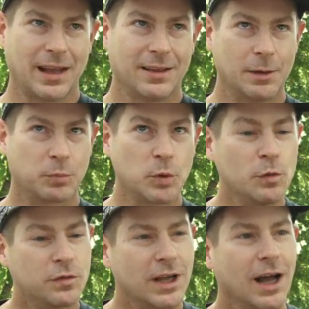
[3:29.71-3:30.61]
they
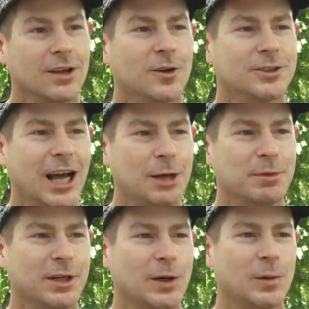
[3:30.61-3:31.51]
proved a long time
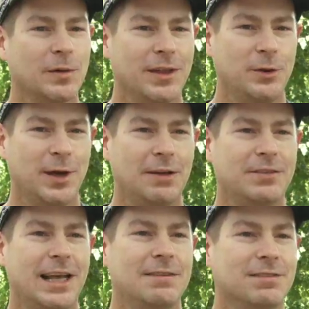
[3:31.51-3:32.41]
ago that you have
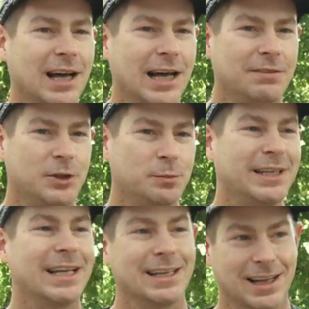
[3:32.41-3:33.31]
to have life to
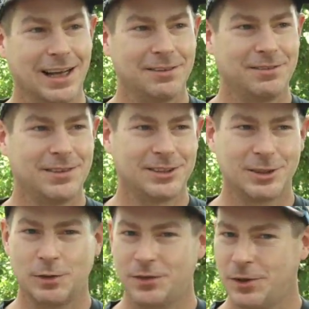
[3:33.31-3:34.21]
get life.
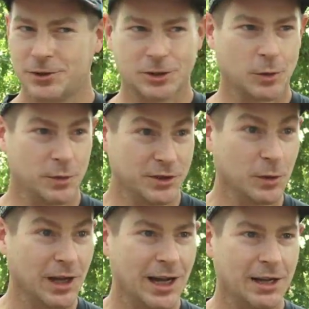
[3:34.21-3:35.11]
So if you start with no
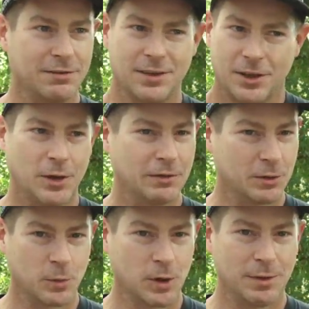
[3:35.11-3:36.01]
life, you don't have to
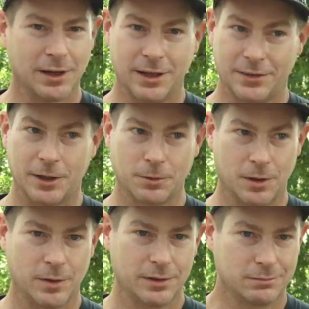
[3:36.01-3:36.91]
worry about anything
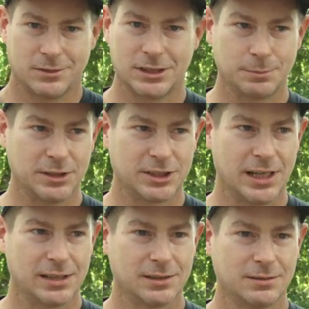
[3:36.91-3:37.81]
growing. Simple as that.